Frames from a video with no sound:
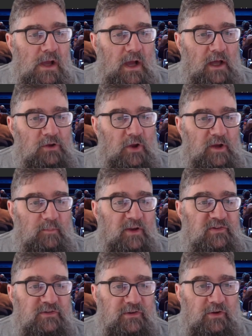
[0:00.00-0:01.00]
Unlike
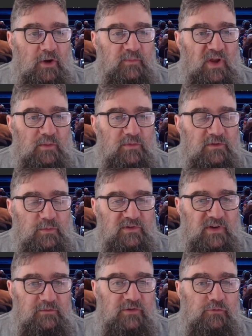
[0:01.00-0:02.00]
passenger timetables,
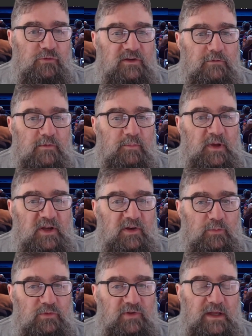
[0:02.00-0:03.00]
which have strict,
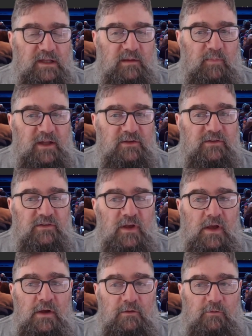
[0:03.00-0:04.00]
repeatable daily patterns,
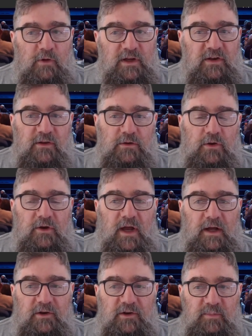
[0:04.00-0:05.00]
freight is a lot
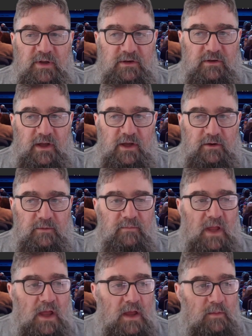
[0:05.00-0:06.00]
harder to pin down.
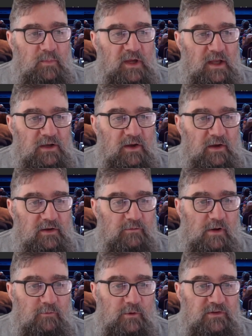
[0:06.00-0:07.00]
Pick any day as
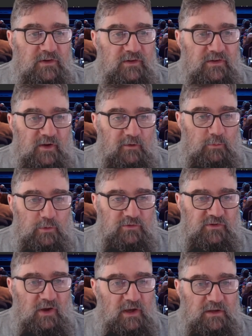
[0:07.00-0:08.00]
reference and stuff will
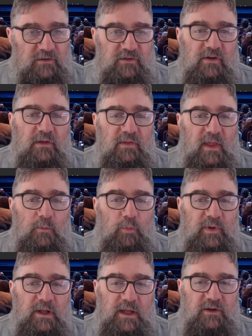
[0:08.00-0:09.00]
change. They will
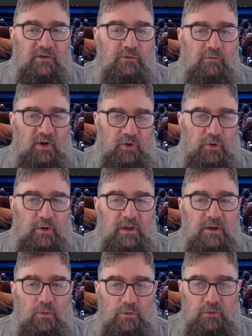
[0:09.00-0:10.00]
be allowed to run
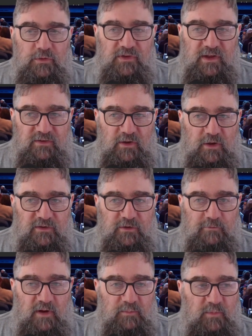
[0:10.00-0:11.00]
early or lose their slots
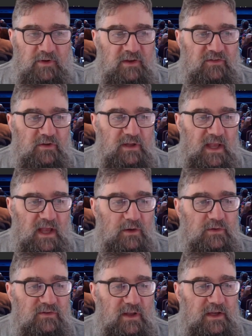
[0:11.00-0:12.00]
and run potentially
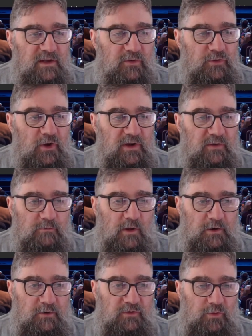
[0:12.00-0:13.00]
hours late, or not even
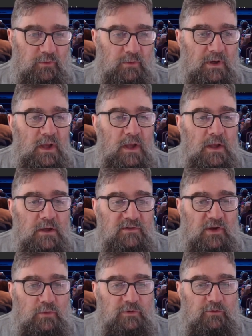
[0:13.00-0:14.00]
run at all.
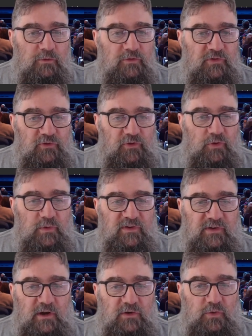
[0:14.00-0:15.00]
So it was crucial that we
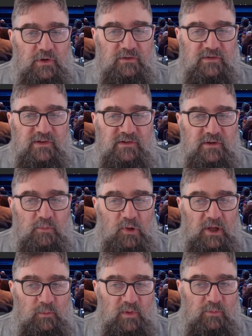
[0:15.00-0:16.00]
stuck to a consistent
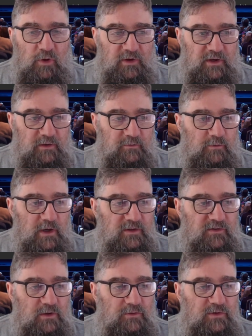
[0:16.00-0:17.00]
plan when plotting the freight
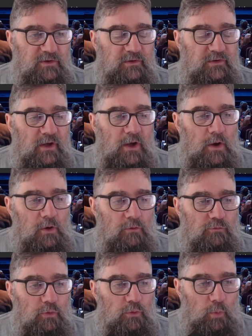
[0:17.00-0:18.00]
services.
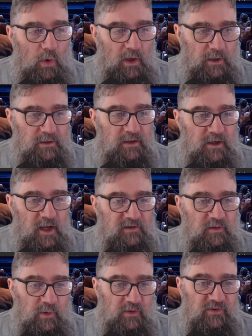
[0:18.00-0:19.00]
Rule 1, it had
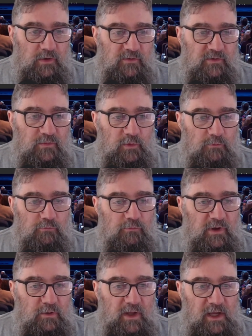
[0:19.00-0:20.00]
to be a service with a
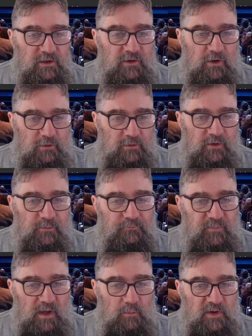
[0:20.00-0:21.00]
real head code,
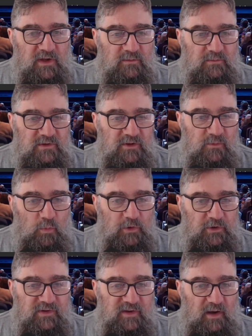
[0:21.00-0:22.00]
but you didn't
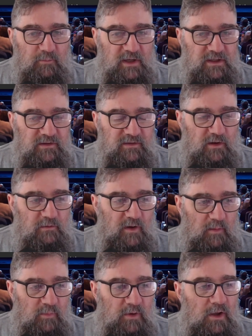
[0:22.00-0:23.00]
want to start making stuff
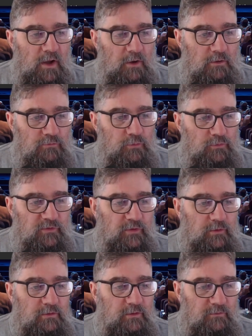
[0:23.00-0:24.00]
up. Rule
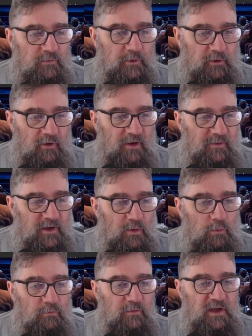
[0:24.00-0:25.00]
2, photographic
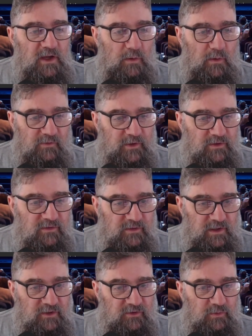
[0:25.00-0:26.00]
or video evidence
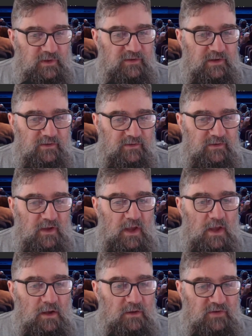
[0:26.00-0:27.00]
needed to exist,
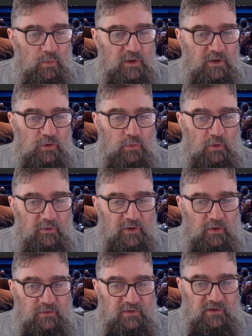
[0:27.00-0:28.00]
so we knew what the
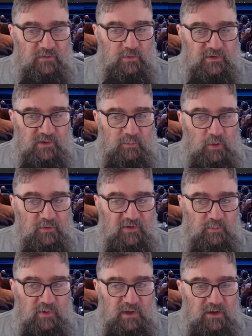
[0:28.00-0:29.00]
concept was supposed
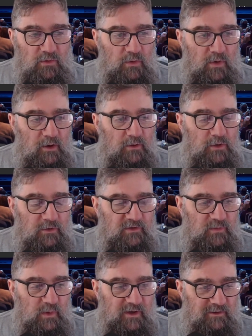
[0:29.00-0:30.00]
to be or how
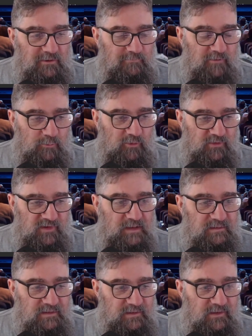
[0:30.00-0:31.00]
close we could
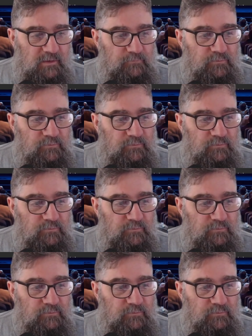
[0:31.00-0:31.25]
represent it.